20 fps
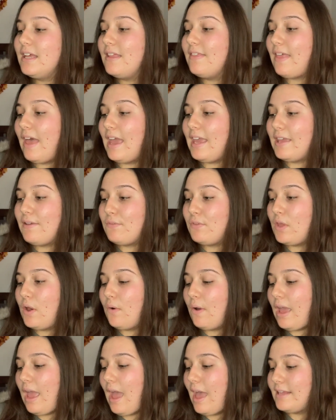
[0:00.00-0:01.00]
that even though
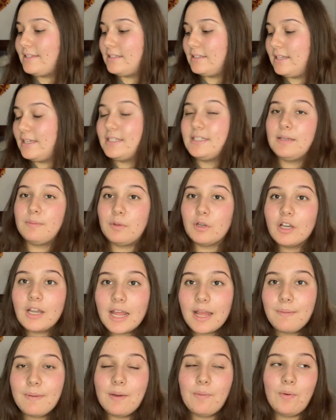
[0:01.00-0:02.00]
it has a similar
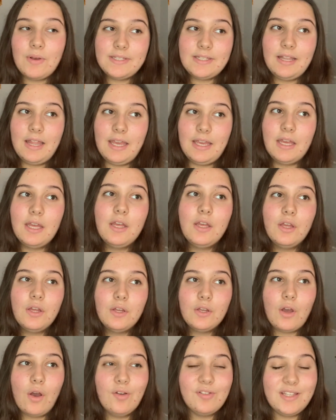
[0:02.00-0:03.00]
name, it wasn't like
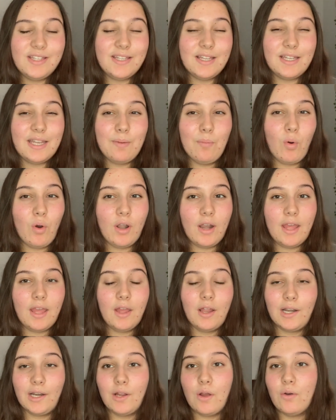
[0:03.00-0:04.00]
cozy Sunday morning
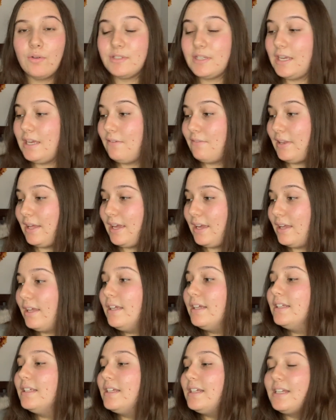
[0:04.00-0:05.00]
or cozy evening
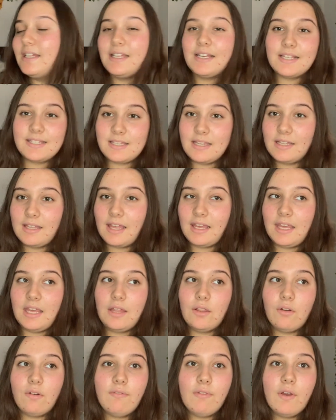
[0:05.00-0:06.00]
because I didn't like
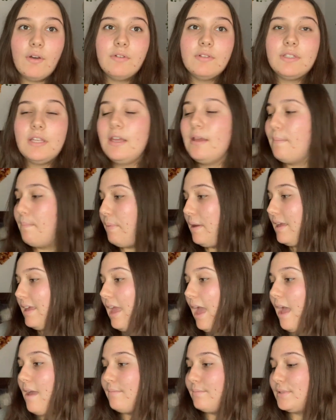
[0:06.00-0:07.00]
either of those. But
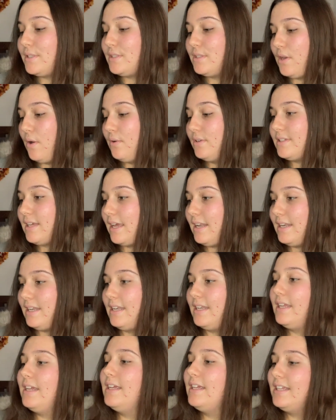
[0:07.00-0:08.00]
yeah, I'm so
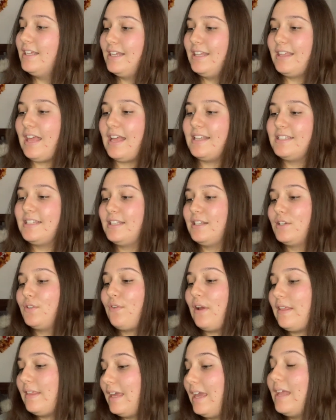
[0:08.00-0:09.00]
excited that there's
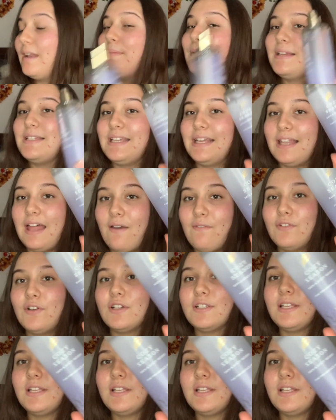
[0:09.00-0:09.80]
finally an amazing lavender